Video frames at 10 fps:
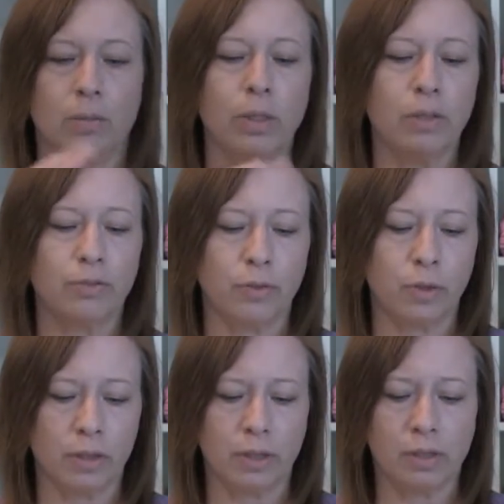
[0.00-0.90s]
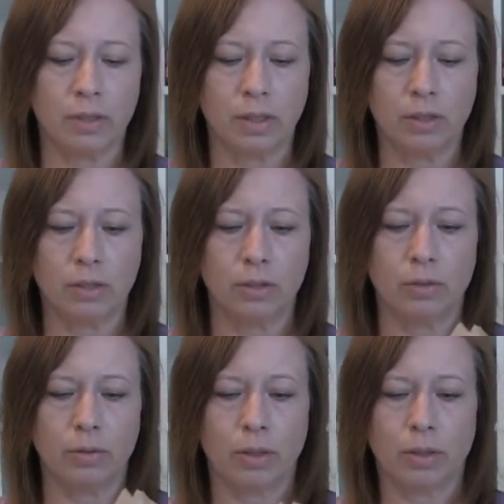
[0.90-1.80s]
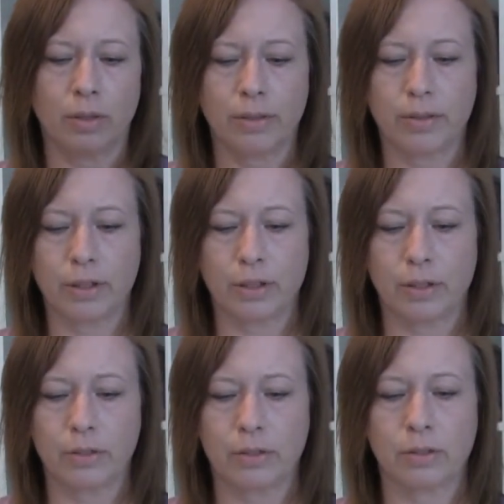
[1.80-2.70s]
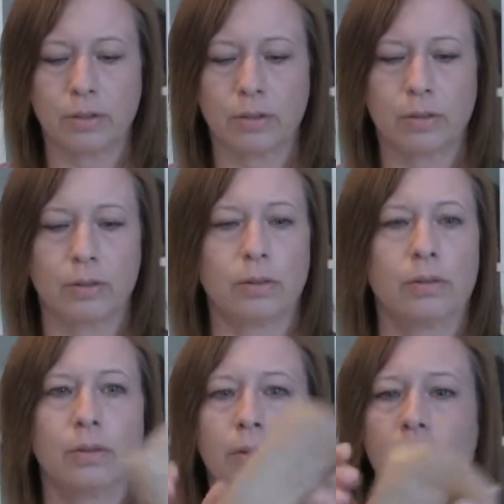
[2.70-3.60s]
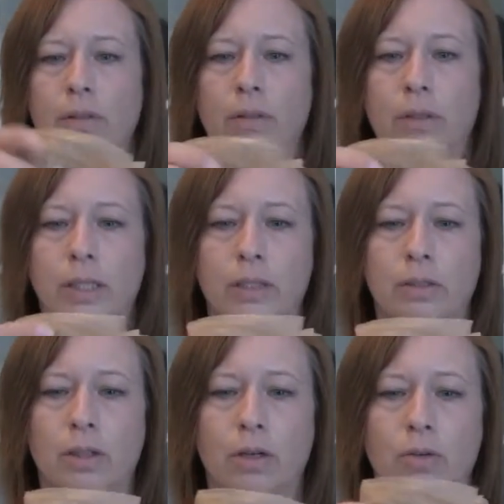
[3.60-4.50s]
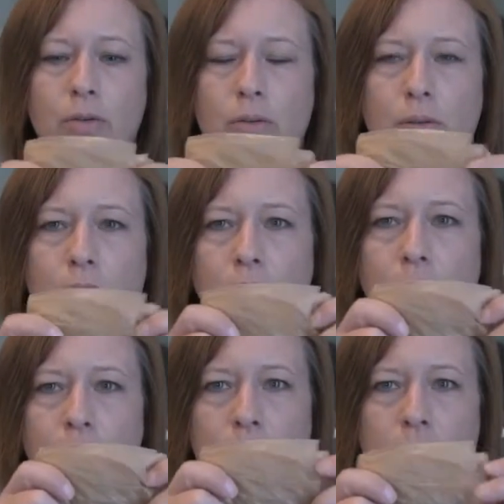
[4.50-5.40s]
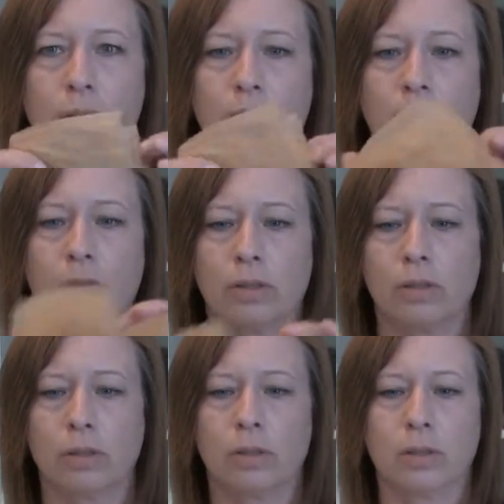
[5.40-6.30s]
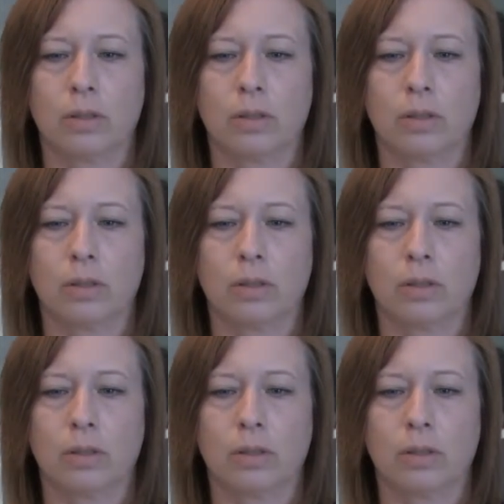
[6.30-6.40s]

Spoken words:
We're going to fold this into thirds, like so, into thirds.